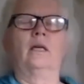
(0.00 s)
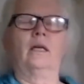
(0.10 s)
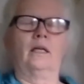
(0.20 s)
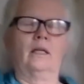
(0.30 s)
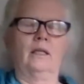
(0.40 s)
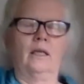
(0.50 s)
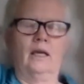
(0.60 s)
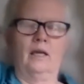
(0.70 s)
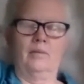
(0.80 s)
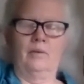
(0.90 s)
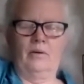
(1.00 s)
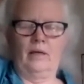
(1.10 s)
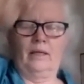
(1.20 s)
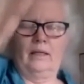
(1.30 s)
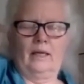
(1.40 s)
and let the elbow
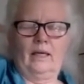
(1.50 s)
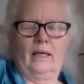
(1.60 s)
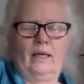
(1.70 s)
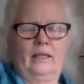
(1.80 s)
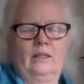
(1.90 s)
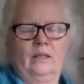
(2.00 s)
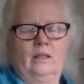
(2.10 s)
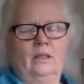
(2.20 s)
and the hand